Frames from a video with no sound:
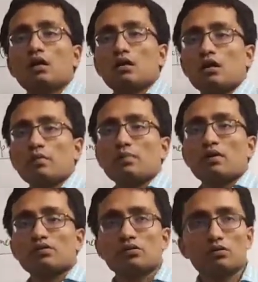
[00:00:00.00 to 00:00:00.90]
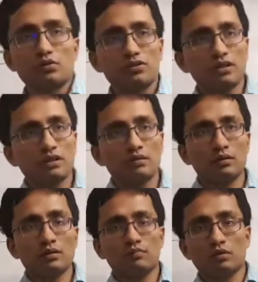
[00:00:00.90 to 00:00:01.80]
government purchase goods
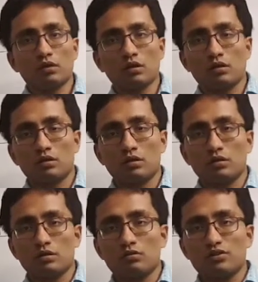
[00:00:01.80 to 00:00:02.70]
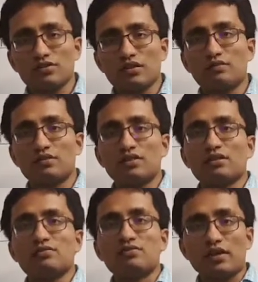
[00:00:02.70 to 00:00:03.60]
and
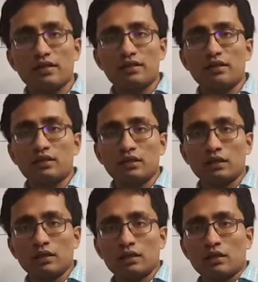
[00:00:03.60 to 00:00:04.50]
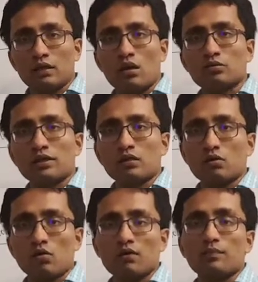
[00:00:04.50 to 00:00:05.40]
services vary and how they
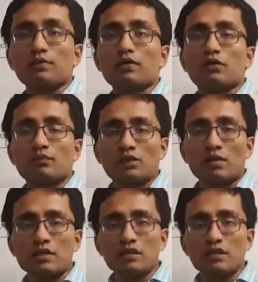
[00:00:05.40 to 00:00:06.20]
grow over a period of time,